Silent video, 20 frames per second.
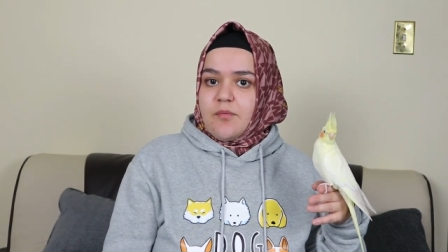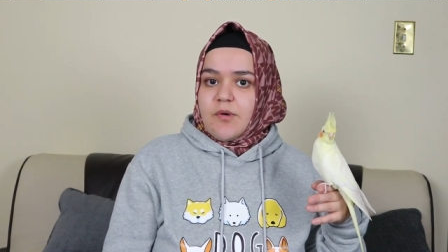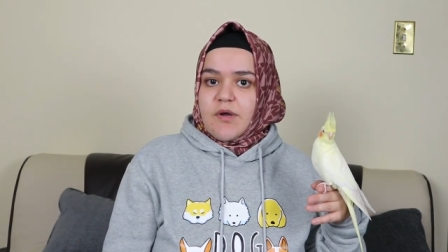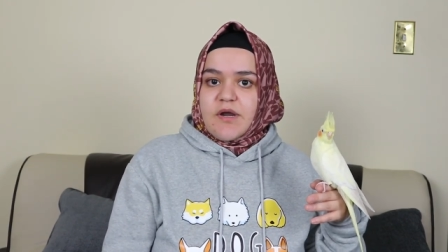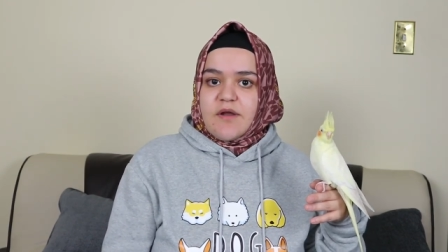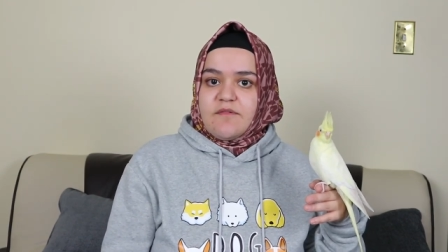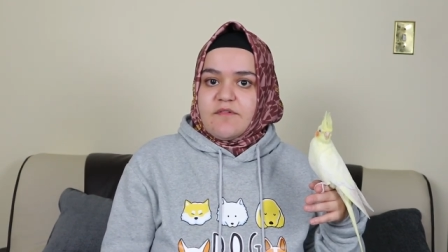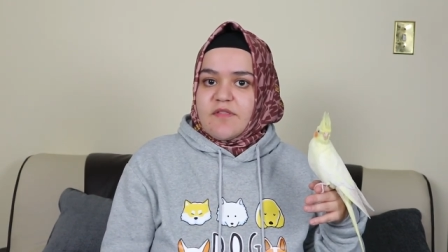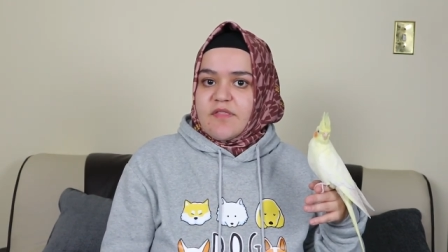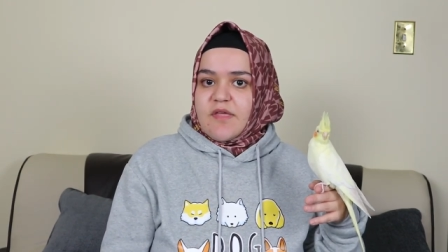
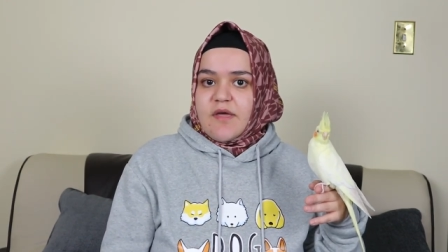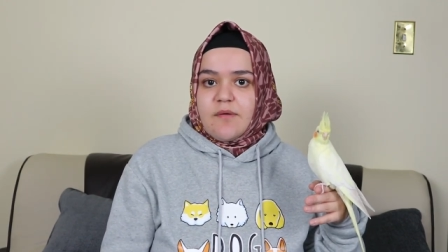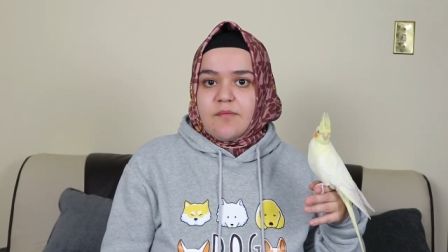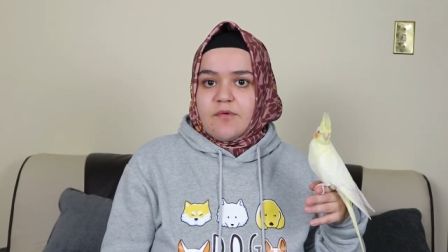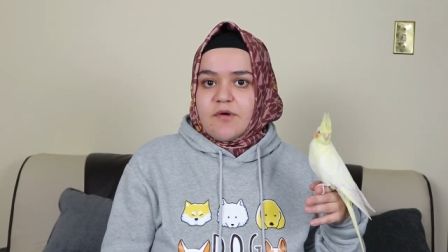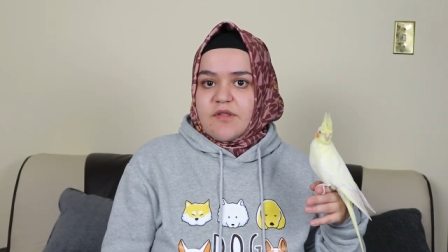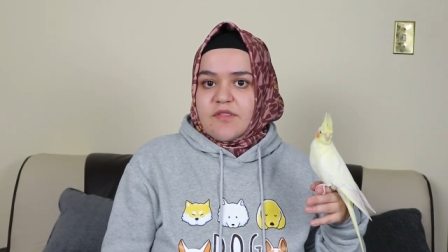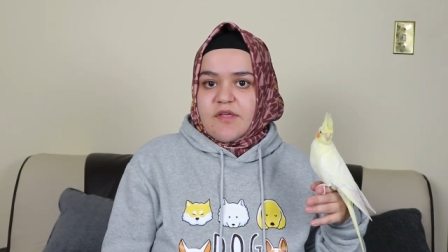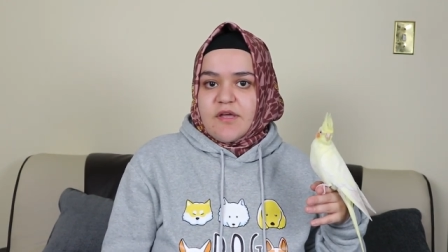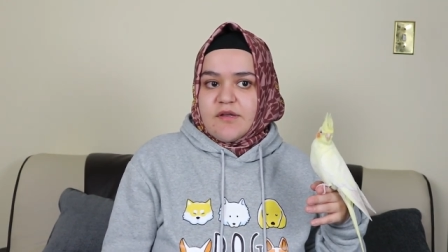whatever that
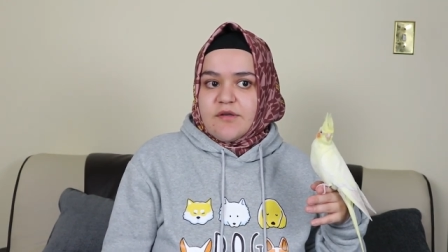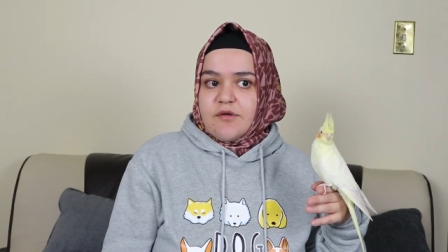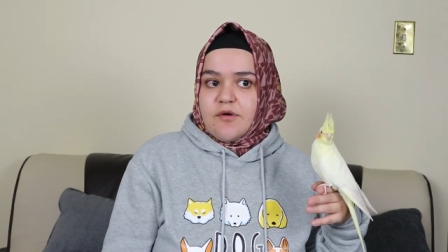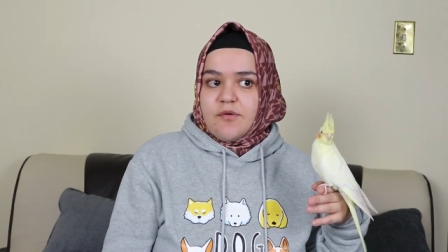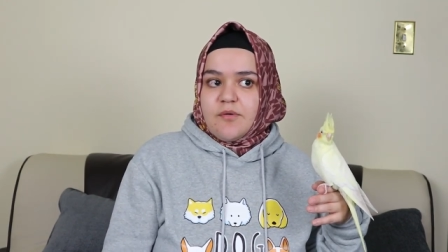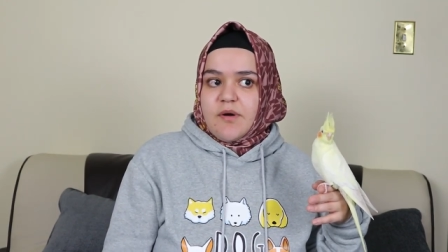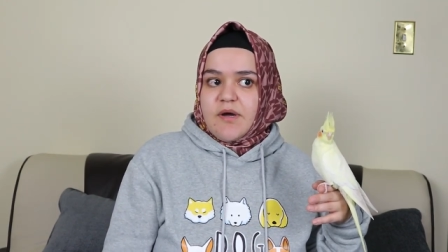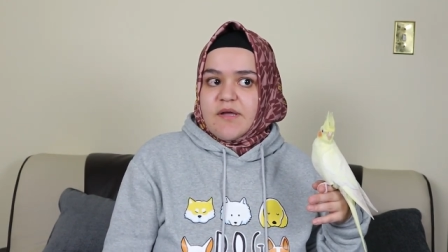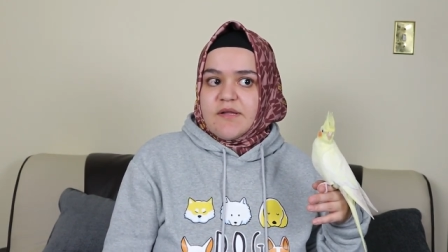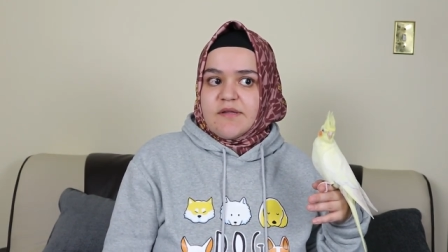was, I
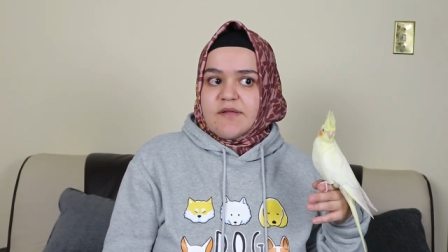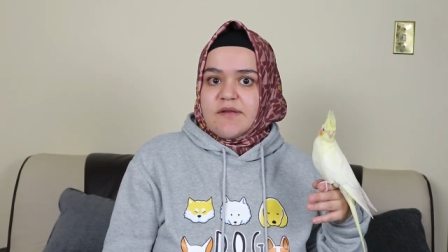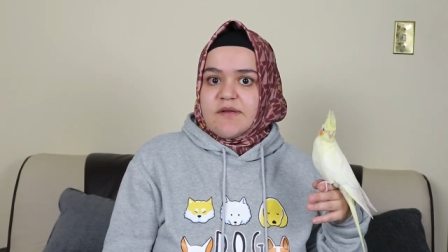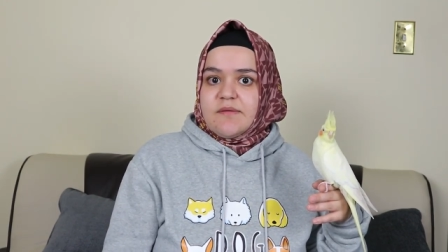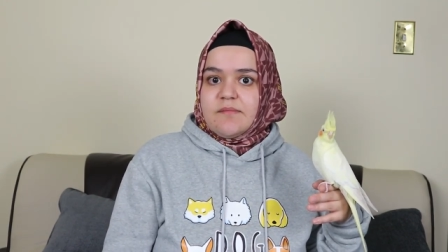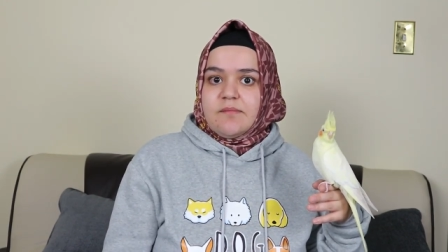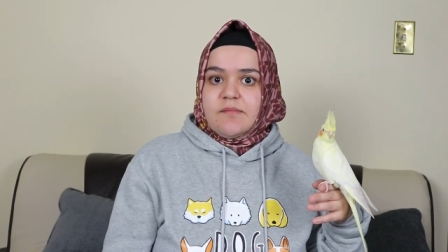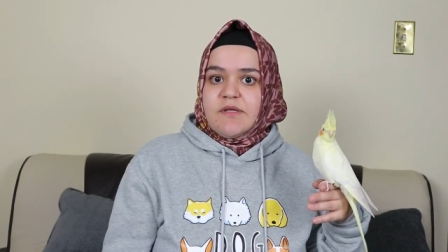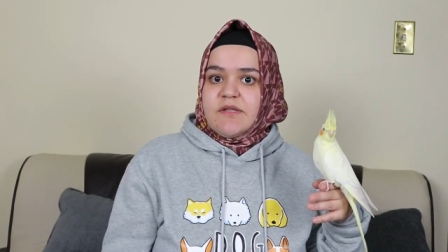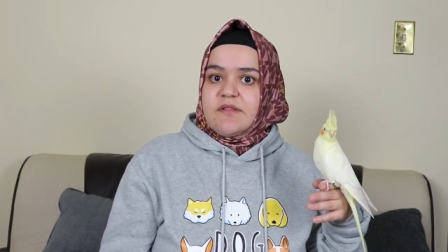know I
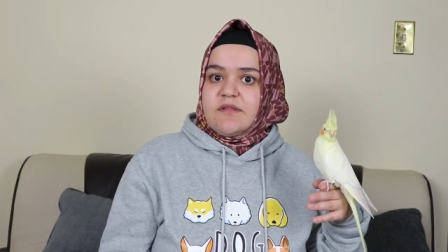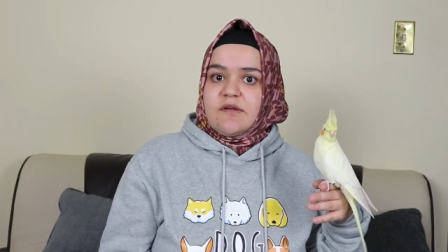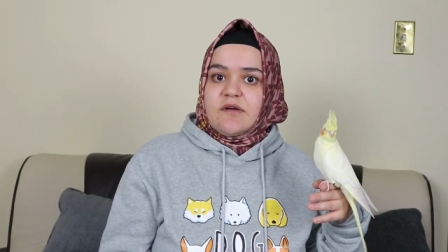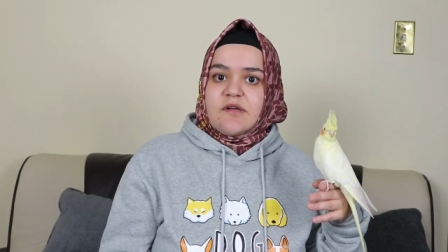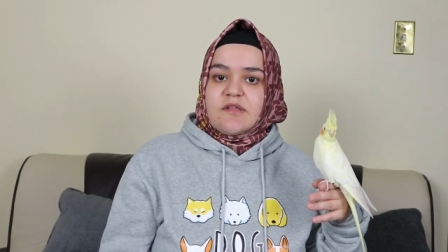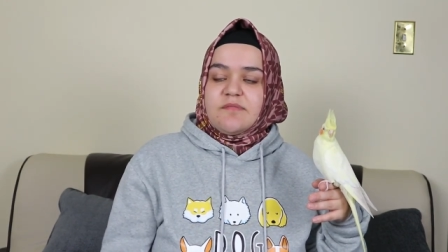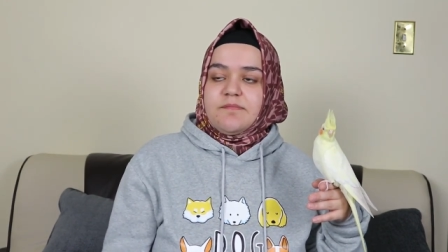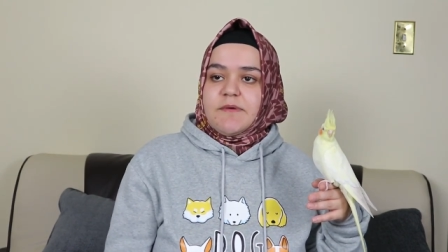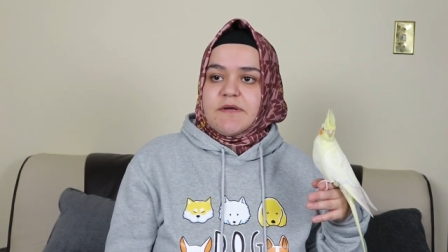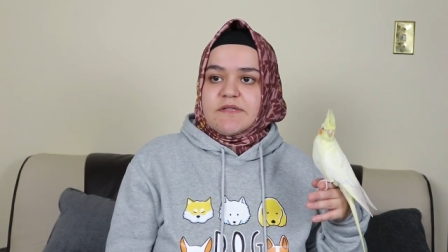didn't meet their
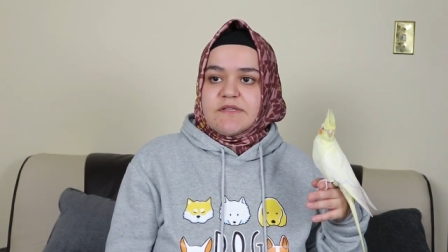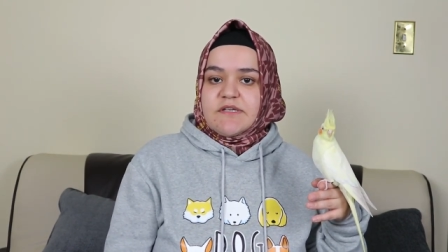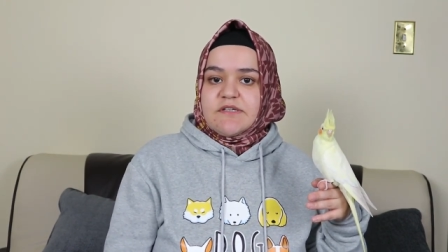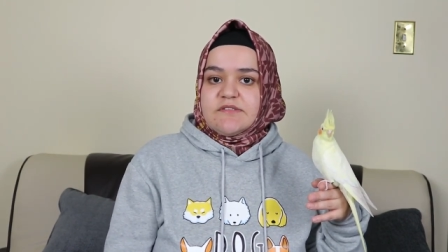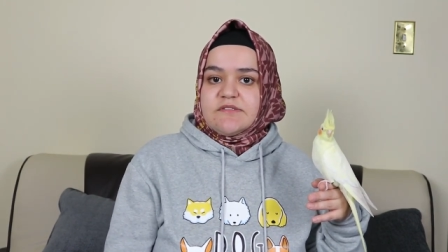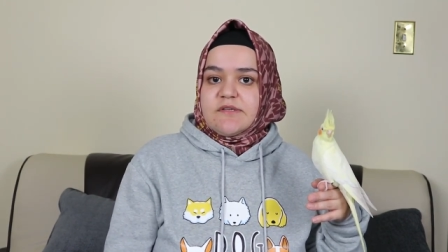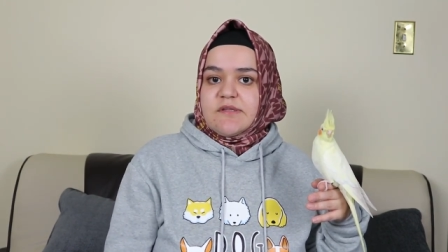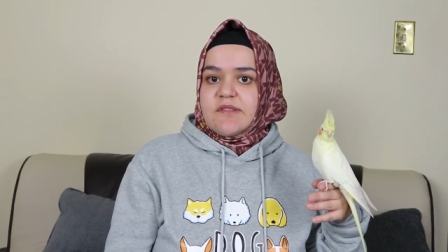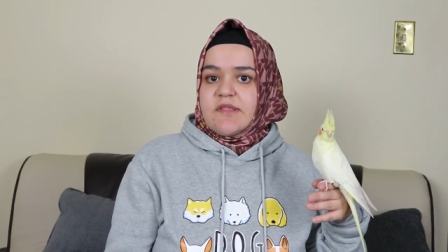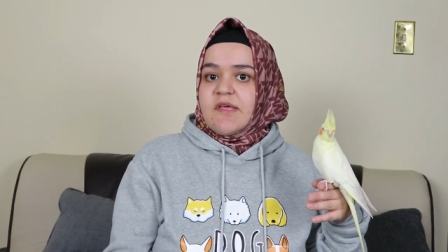
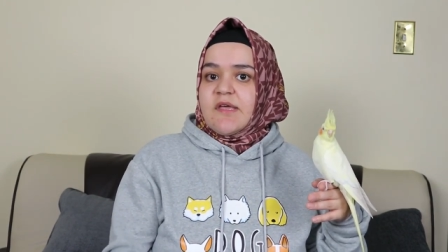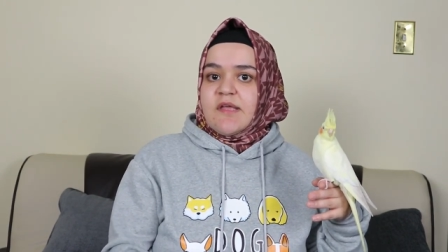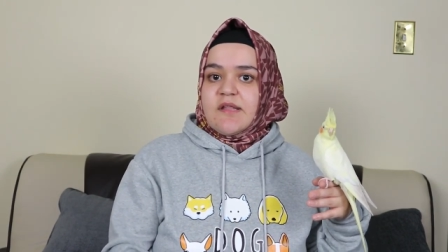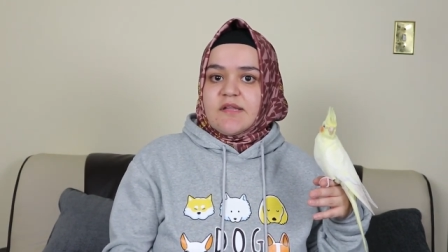expectations.